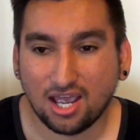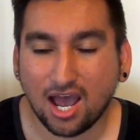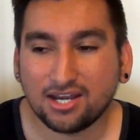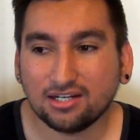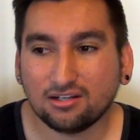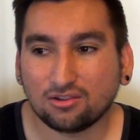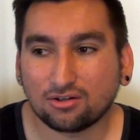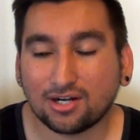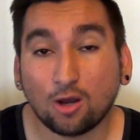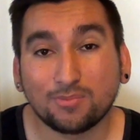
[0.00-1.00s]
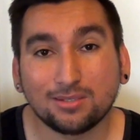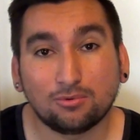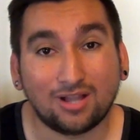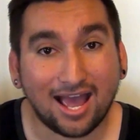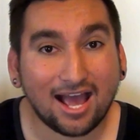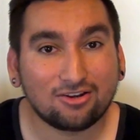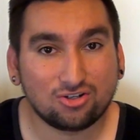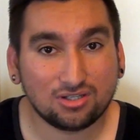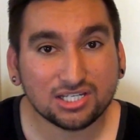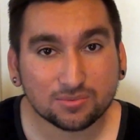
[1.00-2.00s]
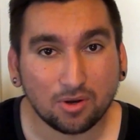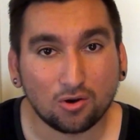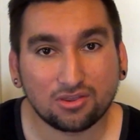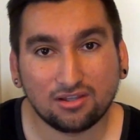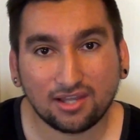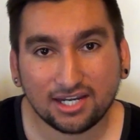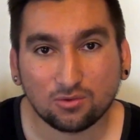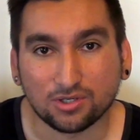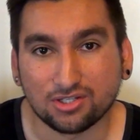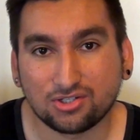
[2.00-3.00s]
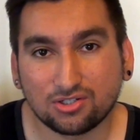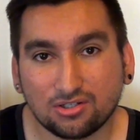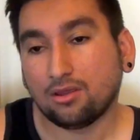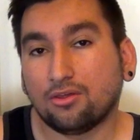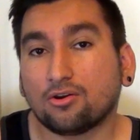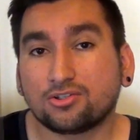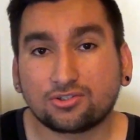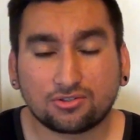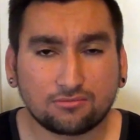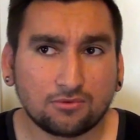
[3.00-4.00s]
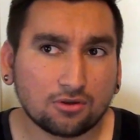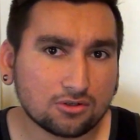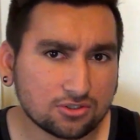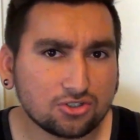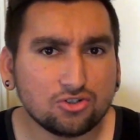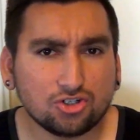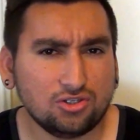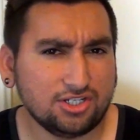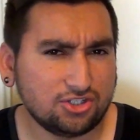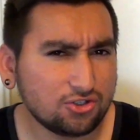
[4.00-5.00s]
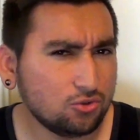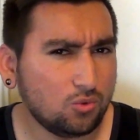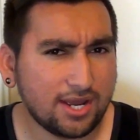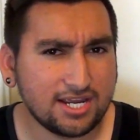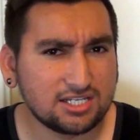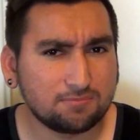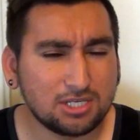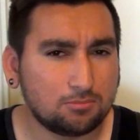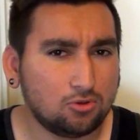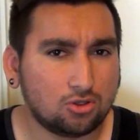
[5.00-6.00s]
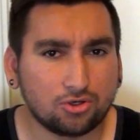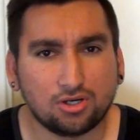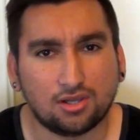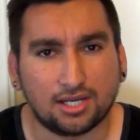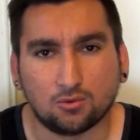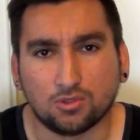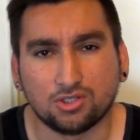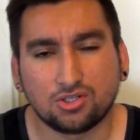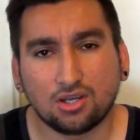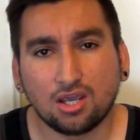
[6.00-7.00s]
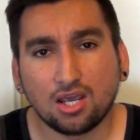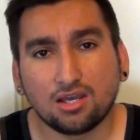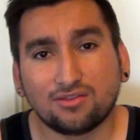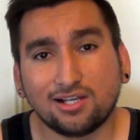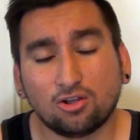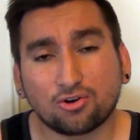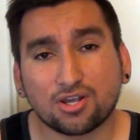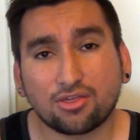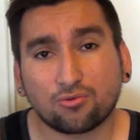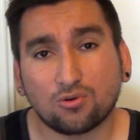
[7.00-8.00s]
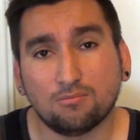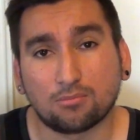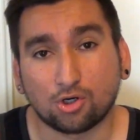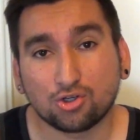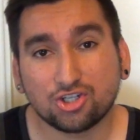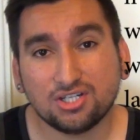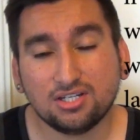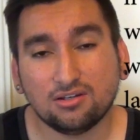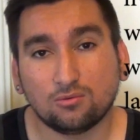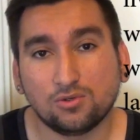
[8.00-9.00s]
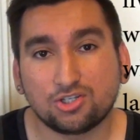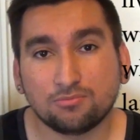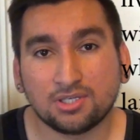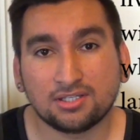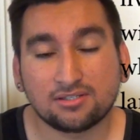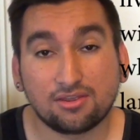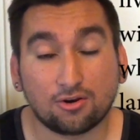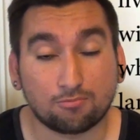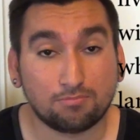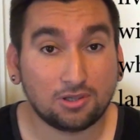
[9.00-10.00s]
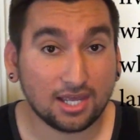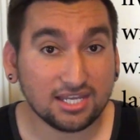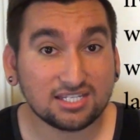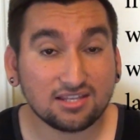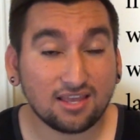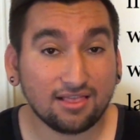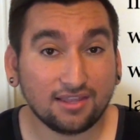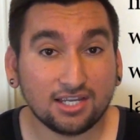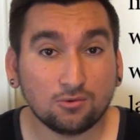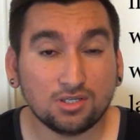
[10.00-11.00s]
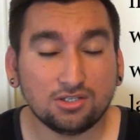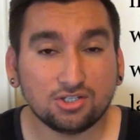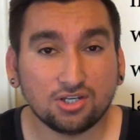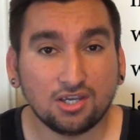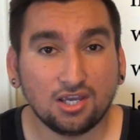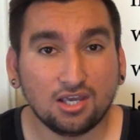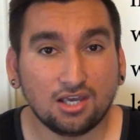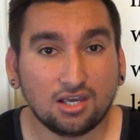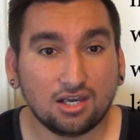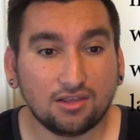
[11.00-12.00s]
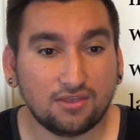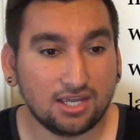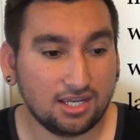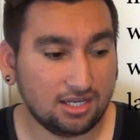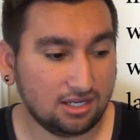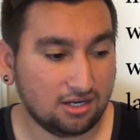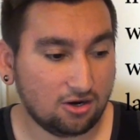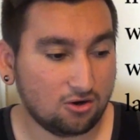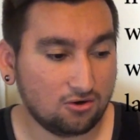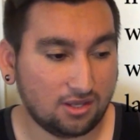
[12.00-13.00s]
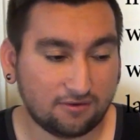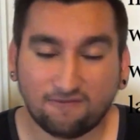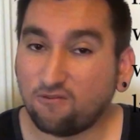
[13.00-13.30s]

I didn't learn how people actually spoke the language. There's usually two ways people learn a language. They learn it through immersion, which means they're placed in that language. They are like